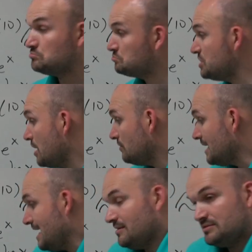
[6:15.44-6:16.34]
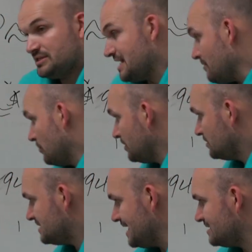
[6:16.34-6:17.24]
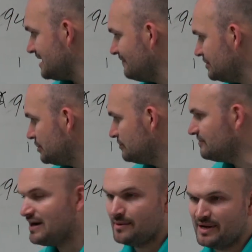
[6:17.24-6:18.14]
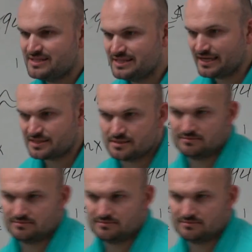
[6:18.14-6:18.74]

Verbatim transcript: So, and does that work? Take 72 divided by 6.